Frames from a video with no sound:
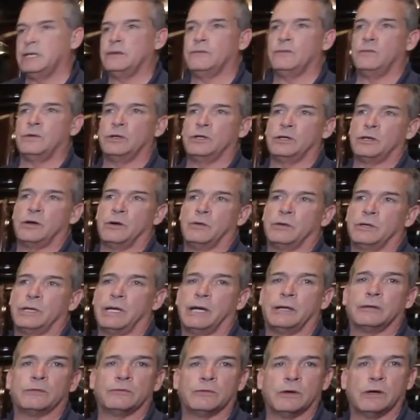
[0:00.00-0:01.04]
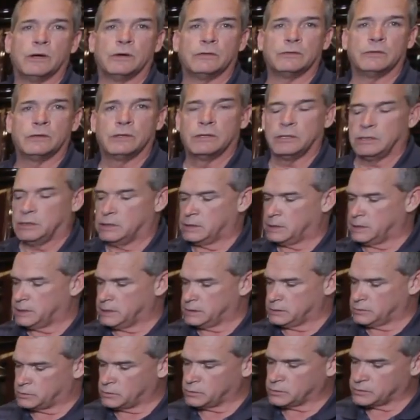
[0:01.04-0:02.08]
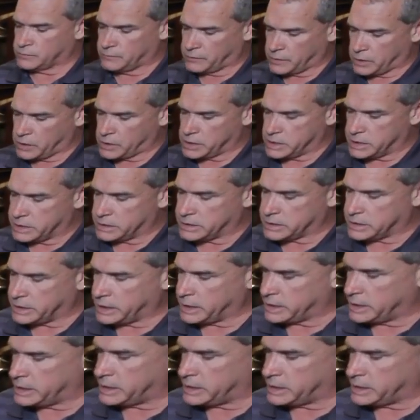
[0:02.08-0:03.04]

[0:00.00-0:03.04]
even when you're going down the road. So it's very easy to get